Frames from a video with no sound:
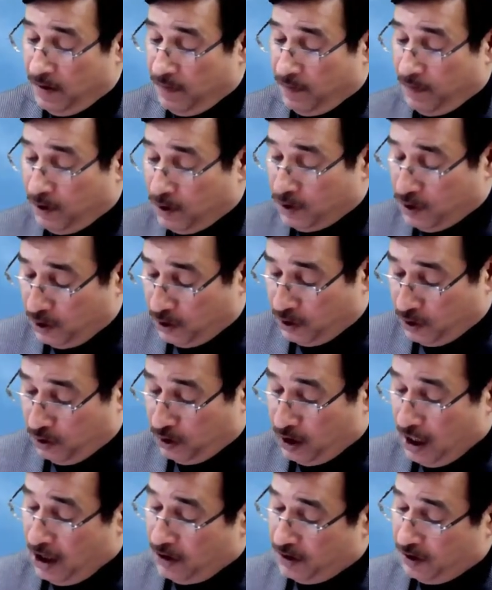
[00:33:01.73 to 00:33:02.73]
So
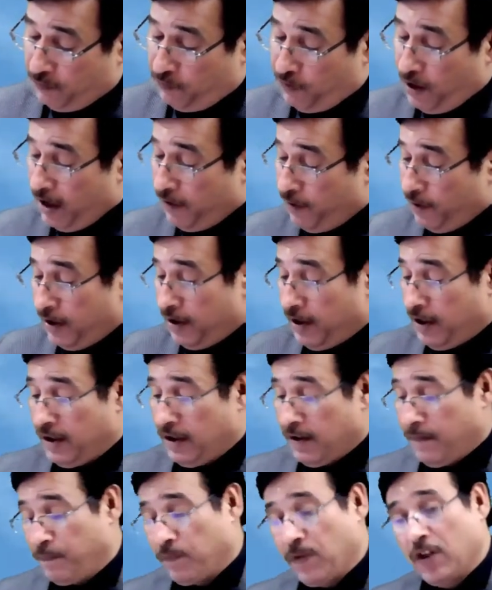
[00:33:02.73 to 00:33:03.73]
2,500.
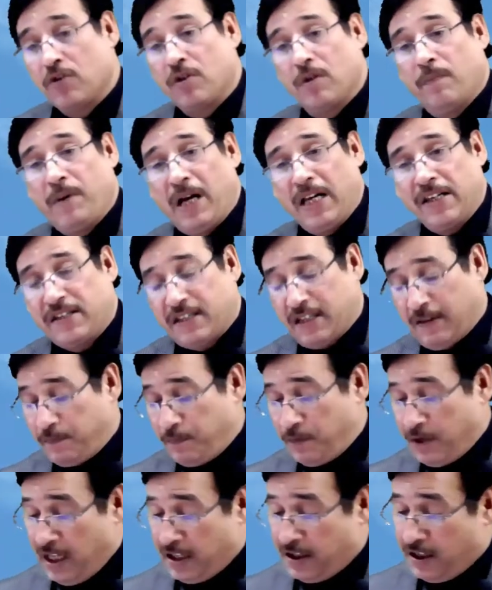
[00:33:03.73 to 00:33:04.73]
So by
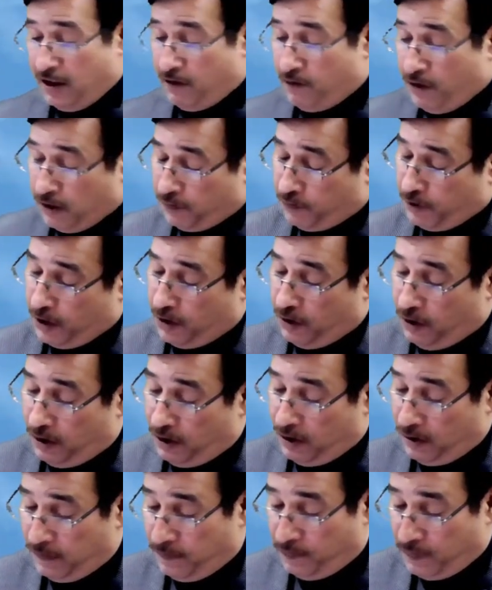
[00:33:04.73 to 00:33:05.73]
subtracting what we
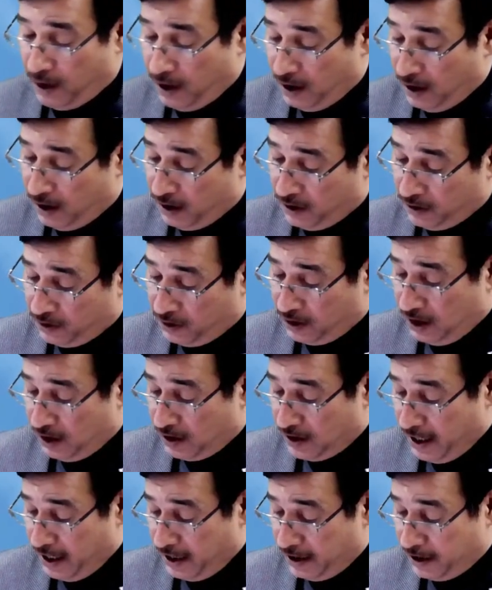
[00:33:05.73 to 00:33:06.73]
call these
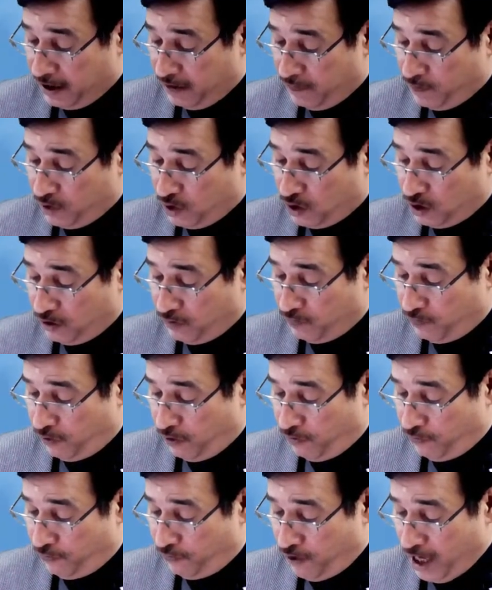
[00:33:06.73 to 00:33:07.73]
items
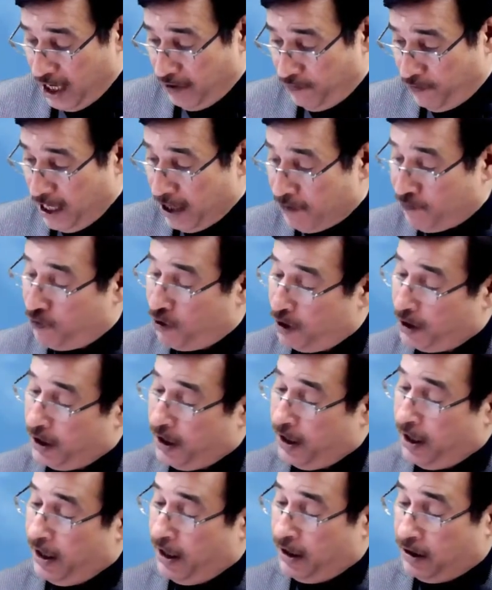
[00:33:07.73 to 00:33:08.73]
from
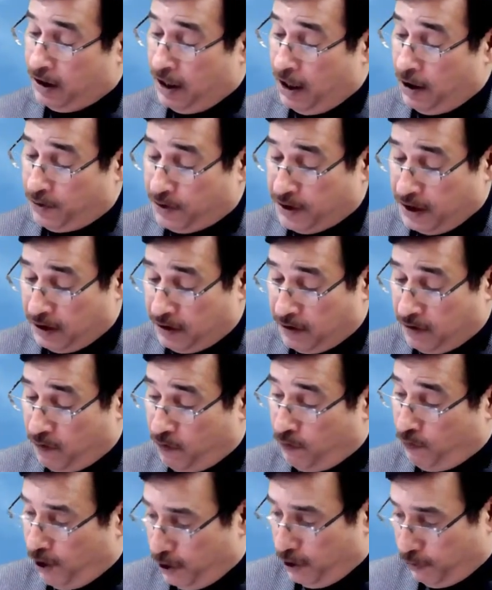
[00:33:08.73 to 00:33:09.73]
5,48,000,
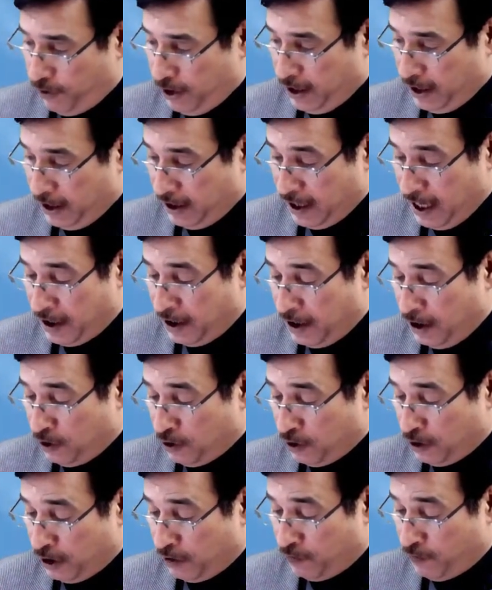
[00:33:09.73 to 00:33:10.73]
what we get I did
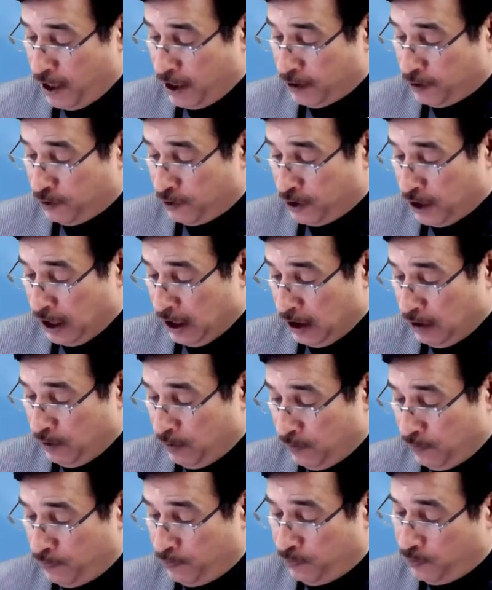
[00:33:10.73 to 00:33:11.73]
not require to tell you.
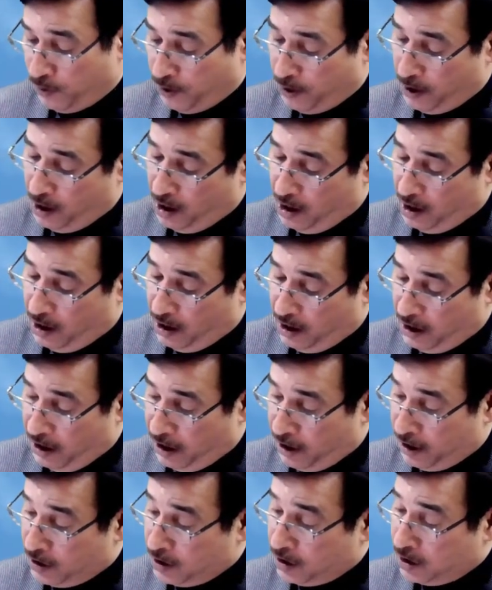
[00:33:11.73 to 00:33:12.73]

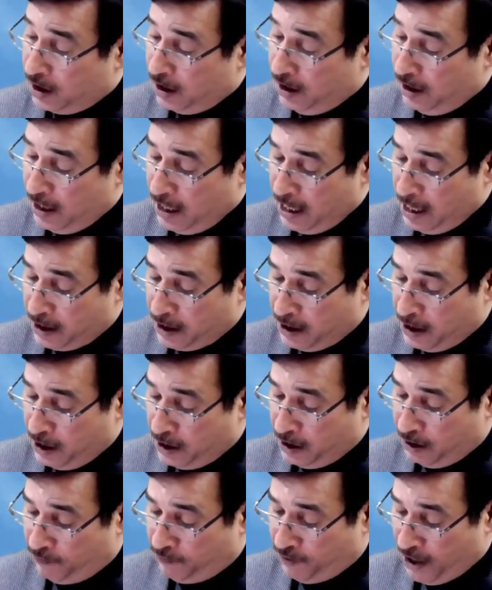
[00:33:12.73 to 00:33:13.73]
It is
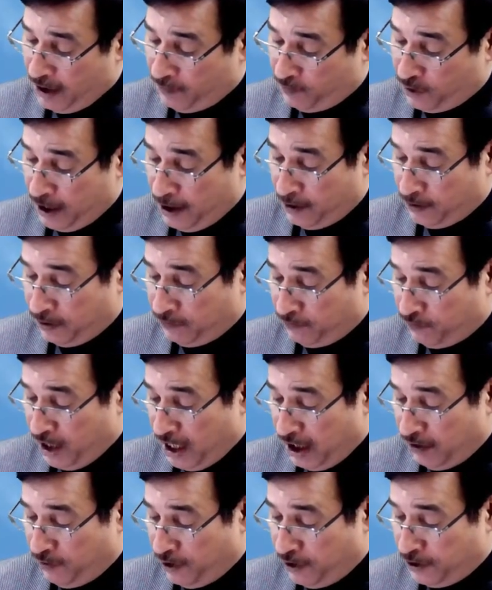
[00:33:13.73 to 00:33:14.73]

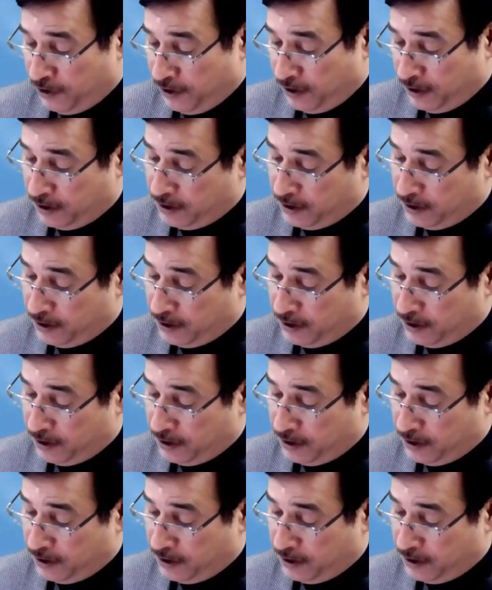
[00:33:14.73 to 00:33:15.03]
3,85,500,